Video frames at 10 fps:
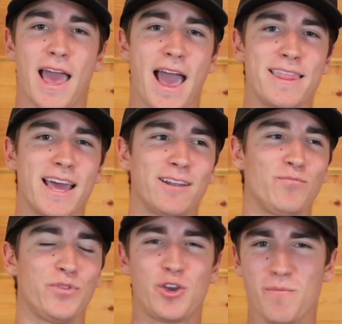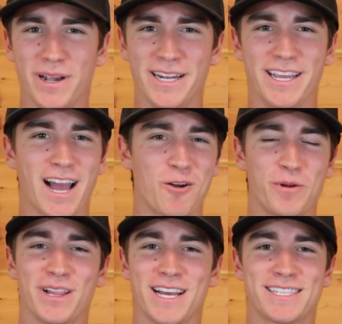And then humidity, I
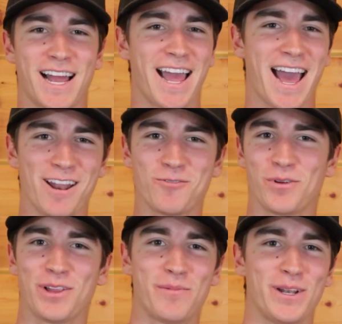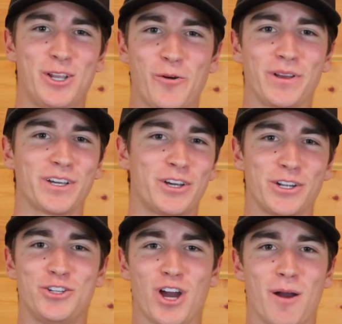realized I hadn't really been doing a
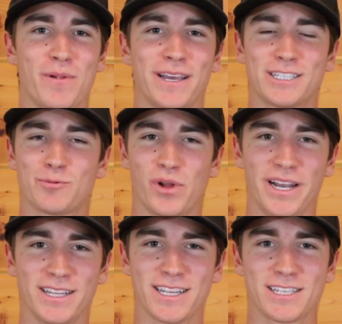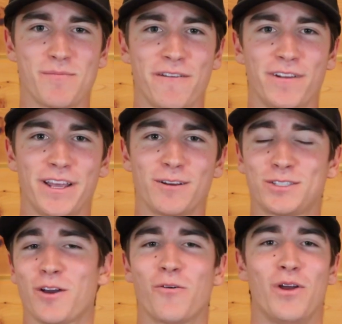good job explaining this in my video,
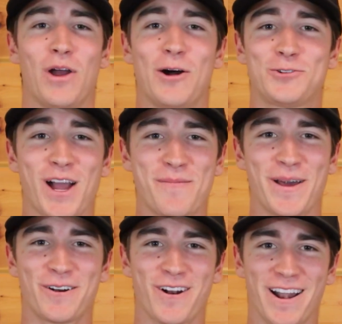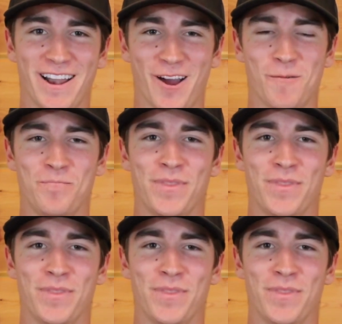so I'll try better right now.